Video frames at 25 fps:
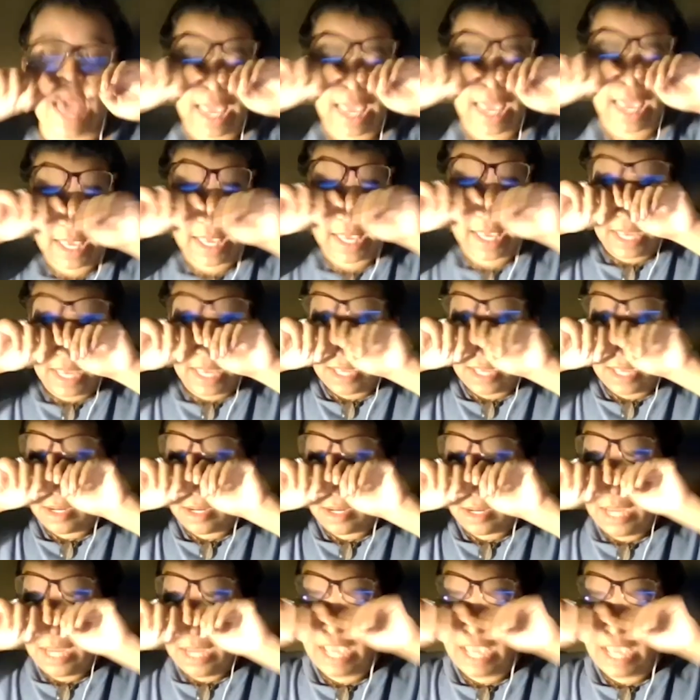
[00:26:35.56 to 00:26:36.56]
get it,
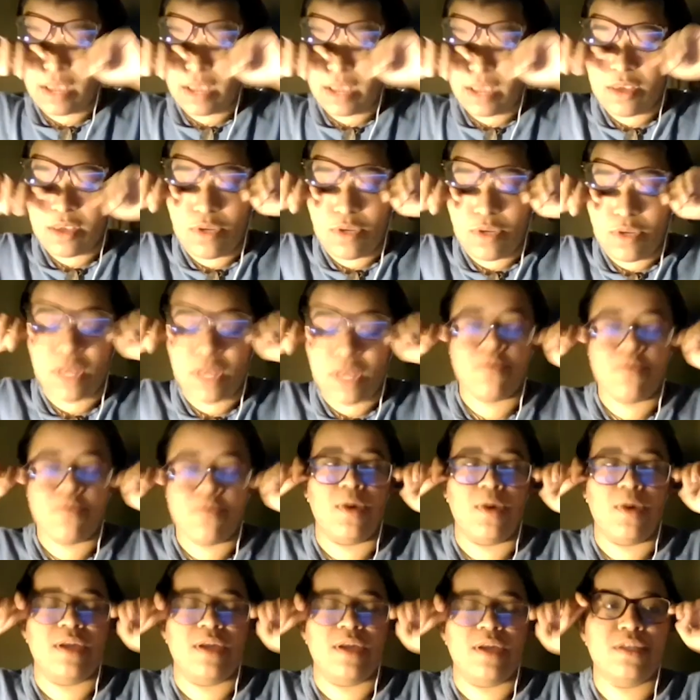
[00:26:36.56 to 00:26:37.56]
like you didn't
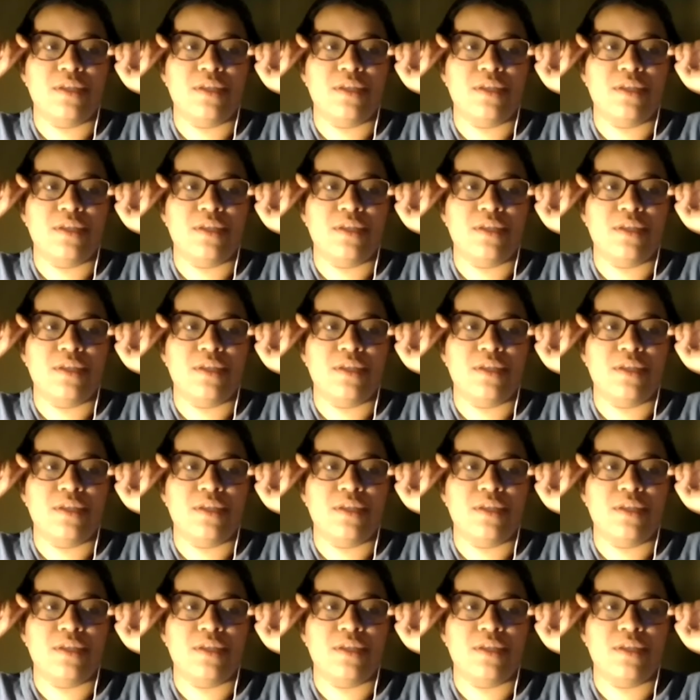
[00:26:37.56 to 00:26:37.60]
want